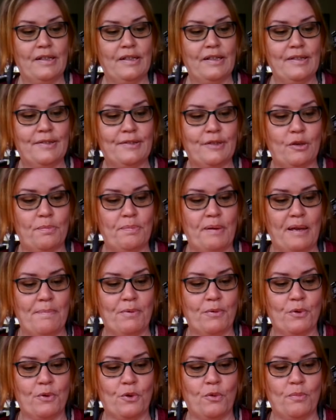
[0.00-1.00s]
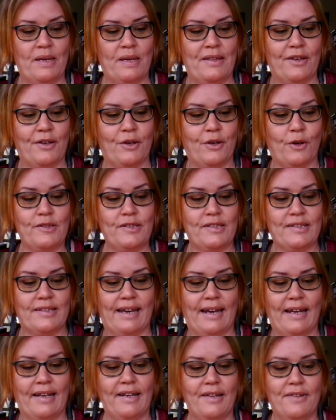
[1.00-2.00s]
So people call me the ghost
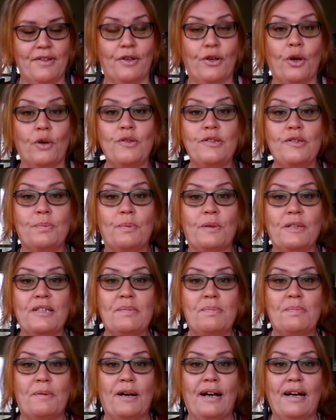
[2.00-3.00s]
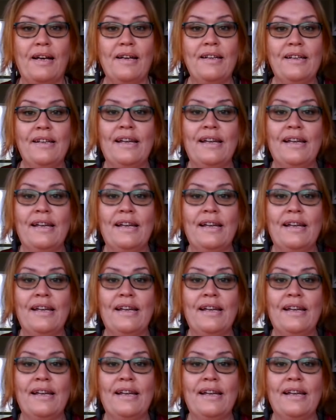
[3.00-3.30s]
lady, the ghost whisperer,